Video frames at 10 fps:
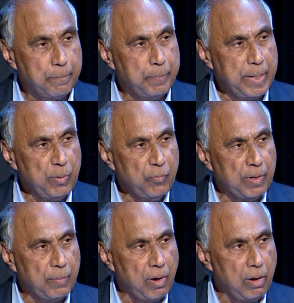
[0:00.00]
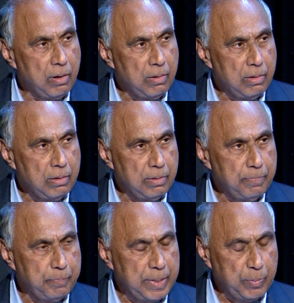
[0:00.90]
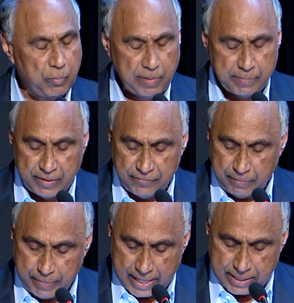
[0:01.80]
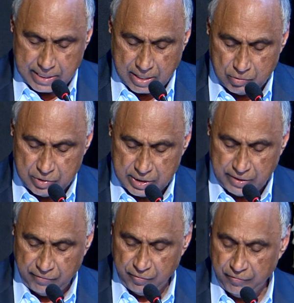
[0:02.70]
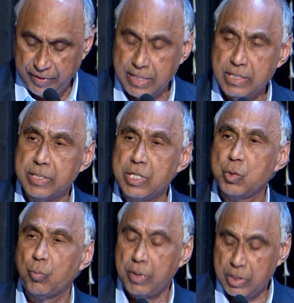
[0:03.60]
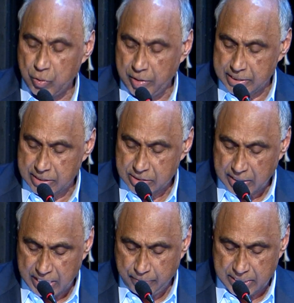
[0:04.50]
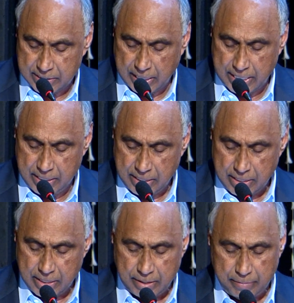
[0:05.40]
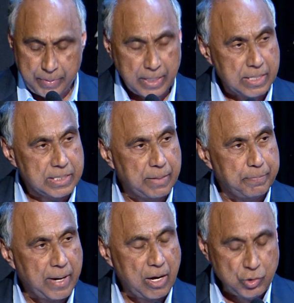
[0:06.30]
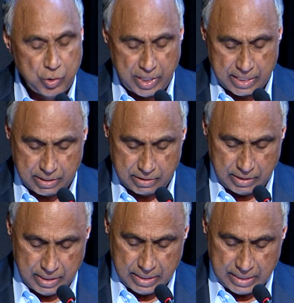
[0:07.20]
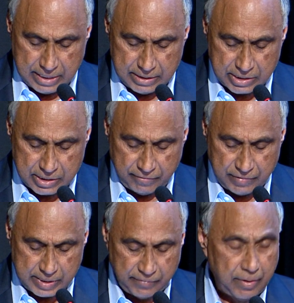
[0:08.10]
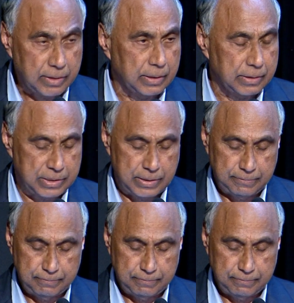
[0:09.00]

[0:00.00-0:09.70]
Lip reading: People from different backgrounds and different faiths need to work together side by side because they're bound together in the service of others.